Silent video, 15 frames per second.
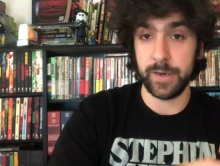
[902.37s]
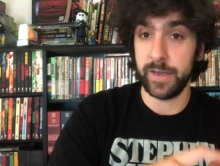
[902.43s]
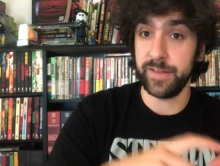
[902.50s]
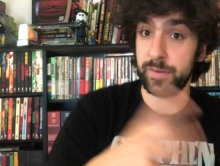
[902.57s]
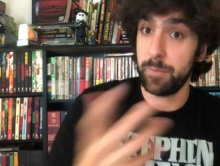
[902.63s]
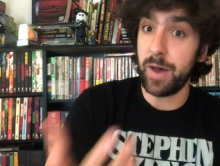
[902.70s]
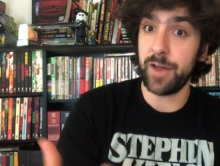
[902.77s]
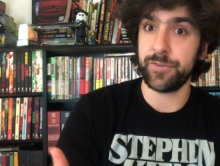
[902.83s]
uh,
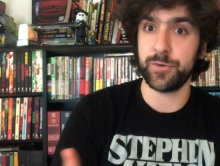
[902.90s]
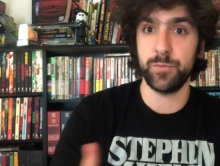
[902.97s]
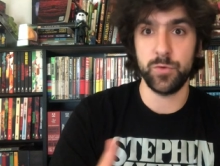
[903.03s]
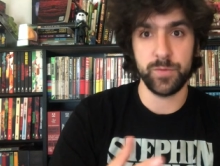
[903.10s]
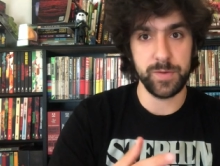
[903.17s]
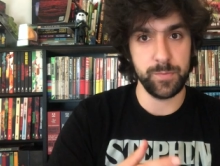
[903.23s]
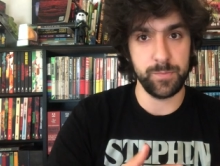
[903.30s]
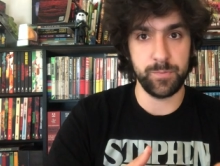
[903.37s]
is a monster
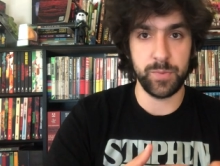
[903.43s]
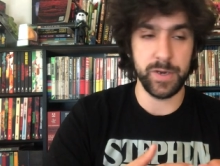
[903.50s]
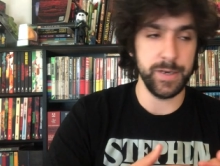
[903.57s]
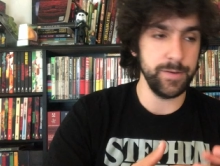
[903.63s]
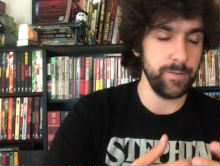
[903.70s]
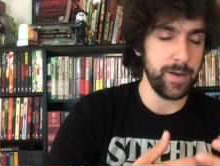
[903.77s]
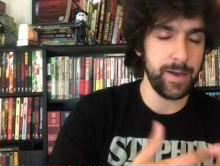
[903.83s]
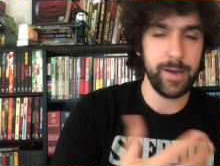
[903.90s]
movie,
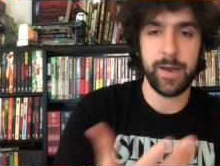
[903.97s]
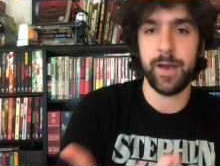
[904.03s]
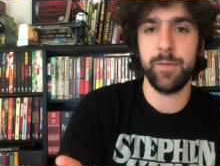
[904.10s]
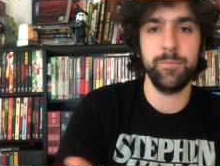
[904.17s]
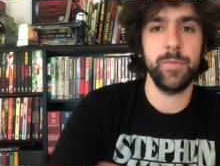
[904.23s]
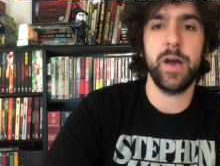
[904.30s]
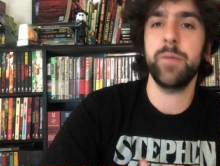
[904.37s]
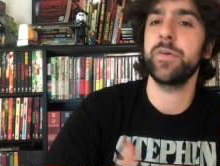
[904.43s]
but I,
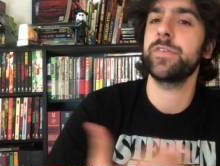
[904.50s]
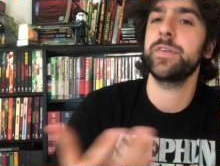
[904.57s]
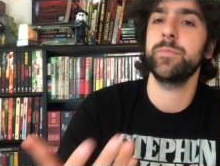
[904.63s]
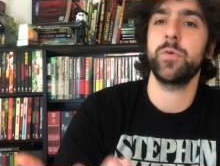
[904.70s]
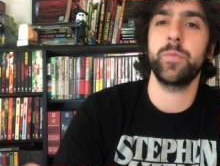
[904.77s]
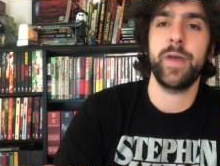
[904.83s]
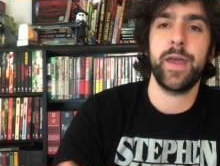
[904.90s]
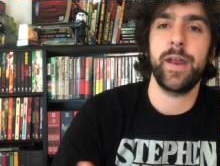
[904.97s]
am I'm, I'm a
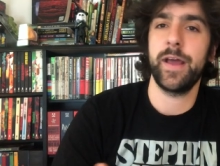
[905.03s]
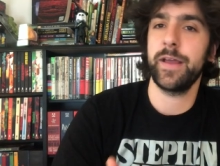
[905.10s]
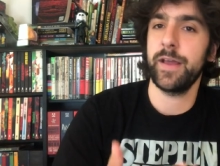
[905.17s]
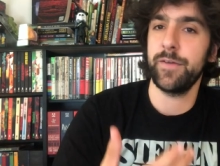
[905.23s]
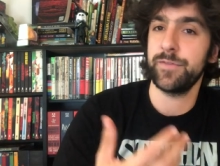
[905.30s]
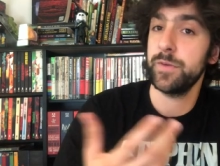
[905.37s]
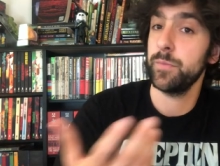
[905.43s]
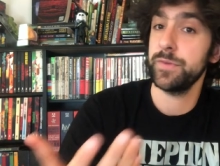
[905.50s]
simple man. I
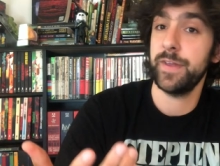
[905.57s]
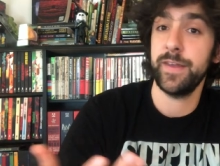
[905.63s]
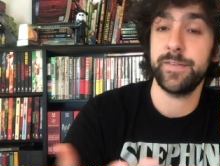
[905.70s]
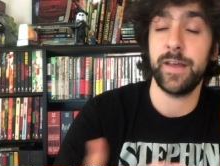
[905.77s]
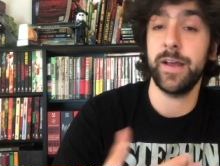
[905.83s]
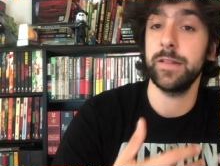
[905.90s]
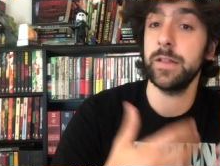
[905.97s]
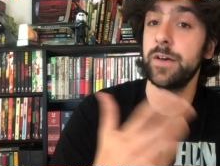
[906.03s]
have simple
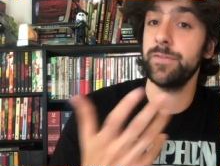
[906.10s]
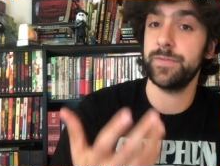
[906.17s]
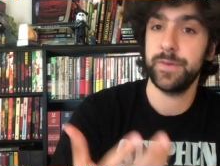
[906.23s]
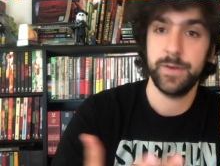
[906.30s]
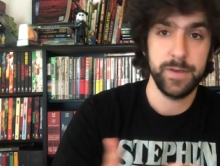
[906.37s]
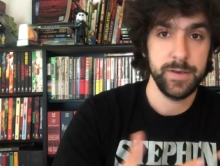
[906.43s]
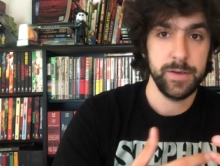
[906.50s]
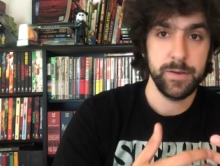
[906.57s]
tastes. I love
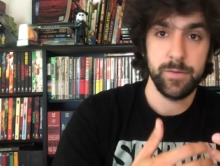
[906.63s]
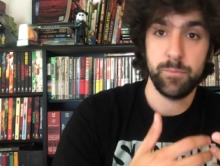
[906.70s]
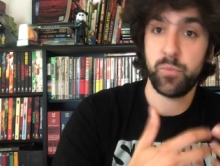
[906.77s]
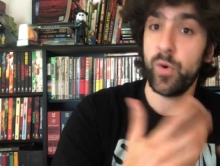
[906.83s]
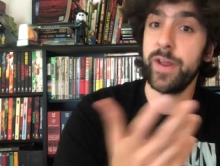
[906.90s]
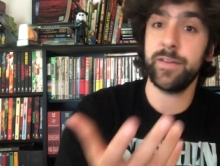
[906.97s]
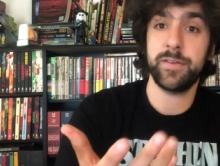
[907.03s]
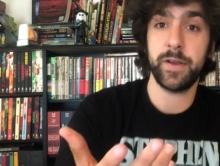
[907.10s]

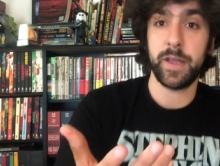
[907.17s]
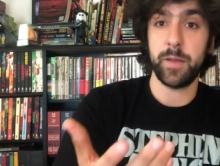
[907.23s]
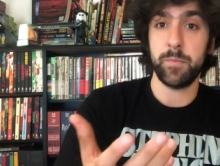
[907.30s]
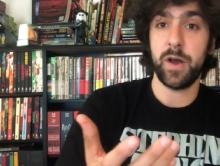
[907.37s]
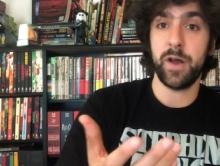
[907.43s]
brain-sucking